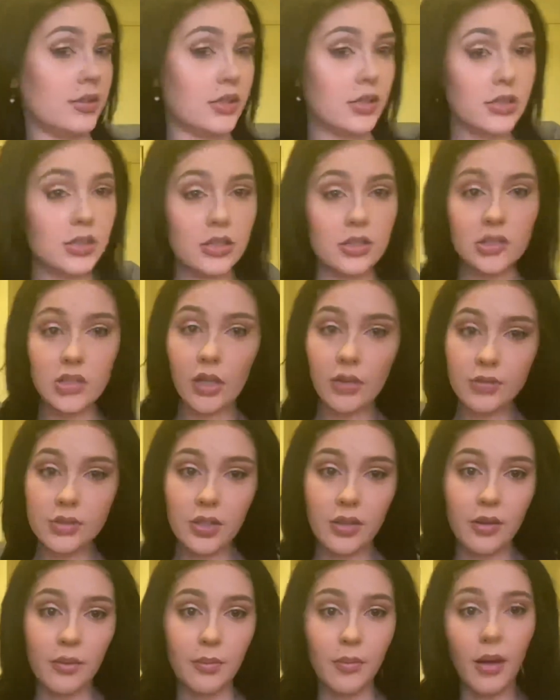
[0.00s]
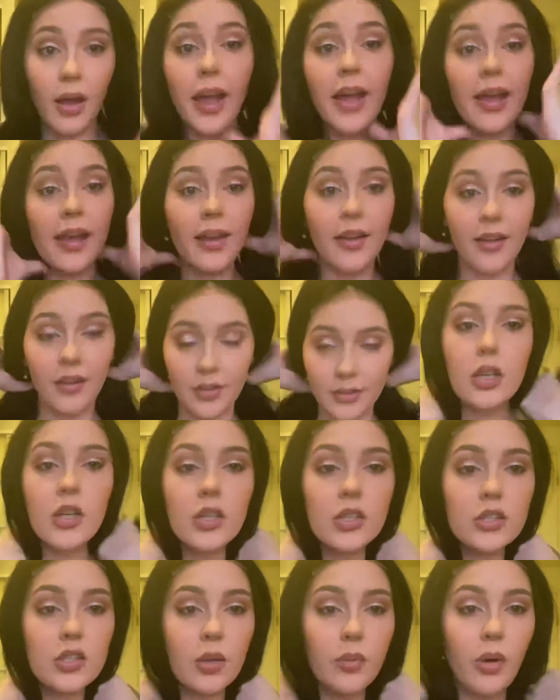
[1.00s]
This is softer than my hair.
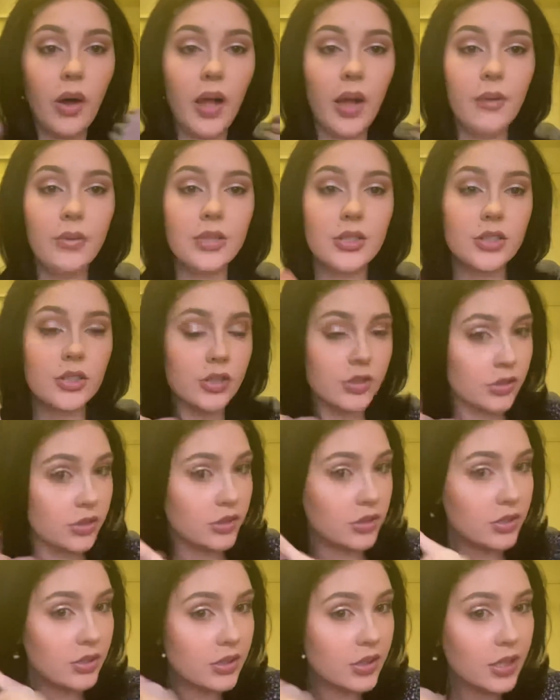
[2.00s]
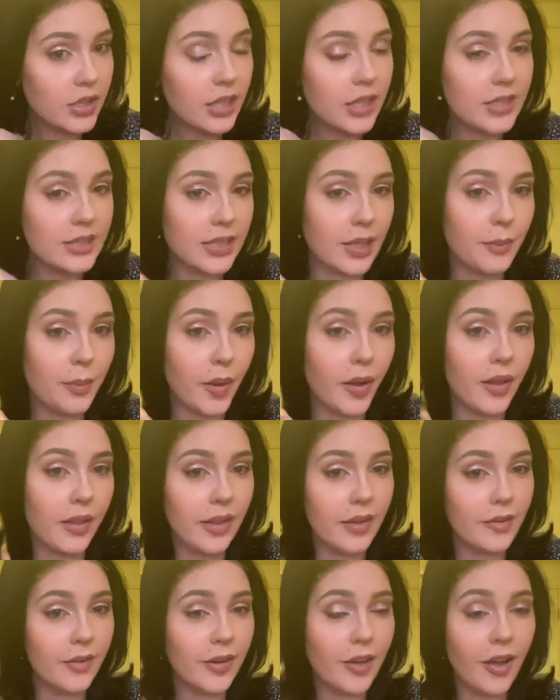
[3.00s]
So what I would do is I'd put a
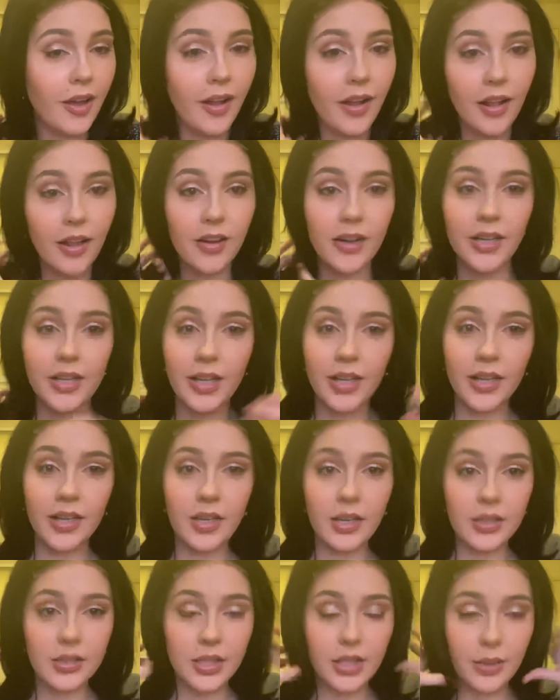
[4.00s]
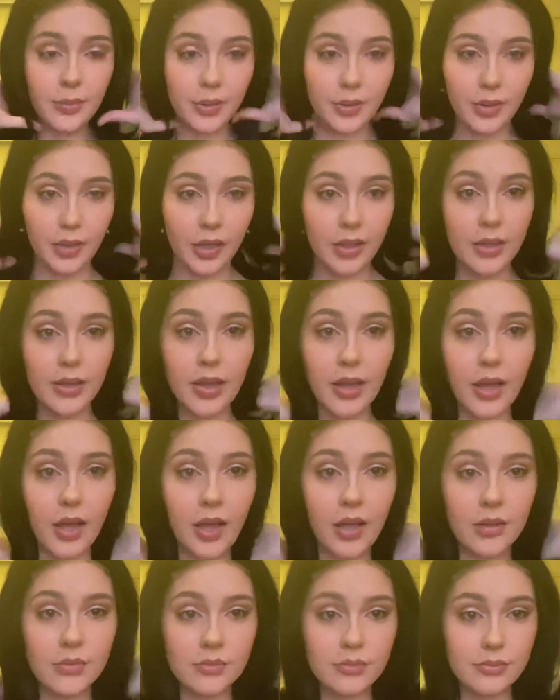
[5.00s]
little curler in it and I'd keep it like
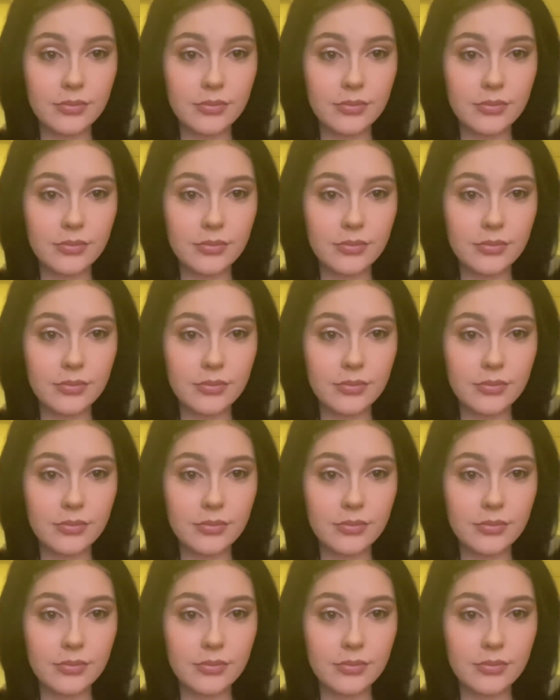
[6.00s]
that.